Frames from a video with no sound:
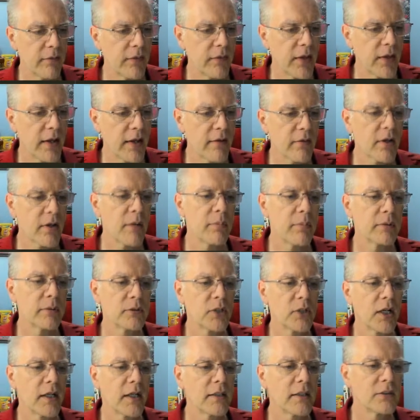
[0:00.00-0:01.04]
I have a couple
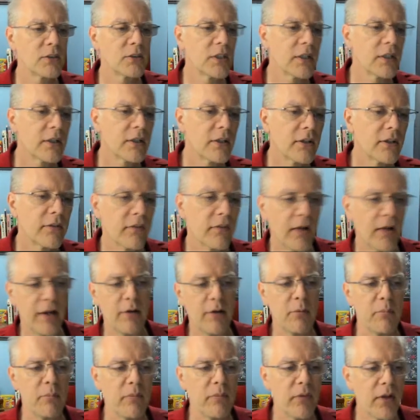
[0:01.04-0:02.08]
chains here.
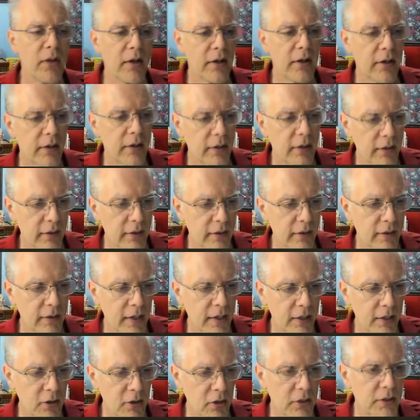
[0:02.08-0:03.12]
I
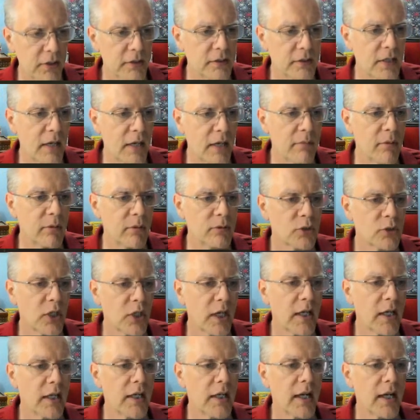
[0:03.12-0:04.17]
called it demo
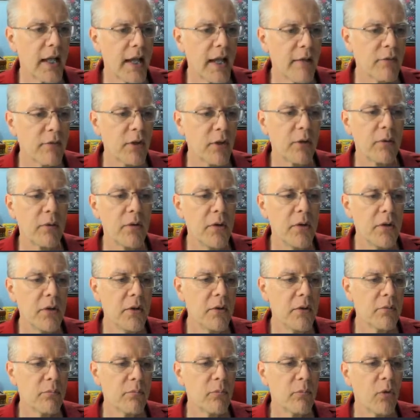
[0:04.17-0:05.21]
chain, and I have to,
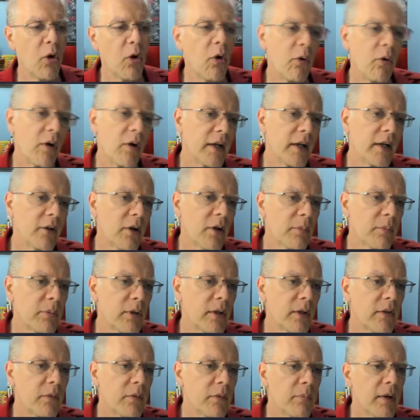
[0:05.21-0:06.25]
oh, I know, I put it
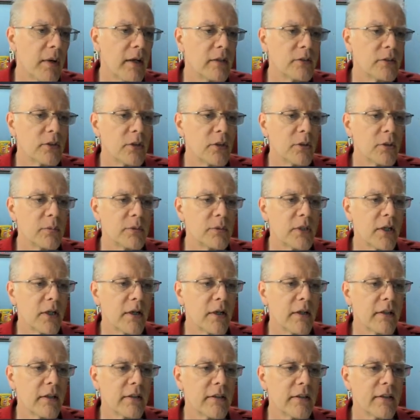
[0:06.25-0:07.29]
in the Barnes group. Sorry.
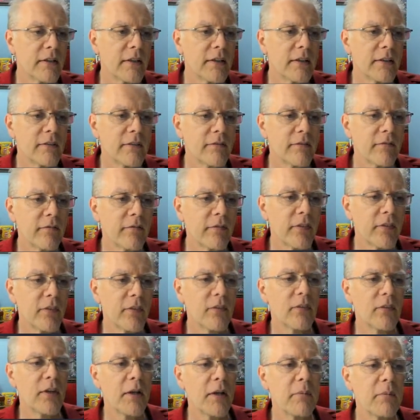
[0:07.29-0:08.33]

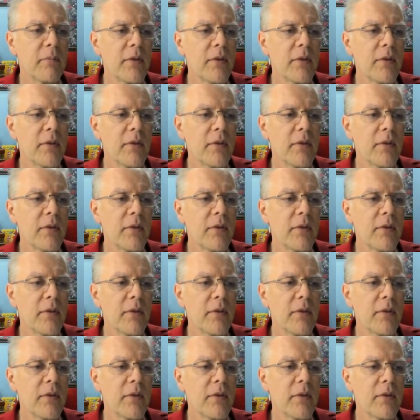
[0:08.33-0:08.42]
Yep.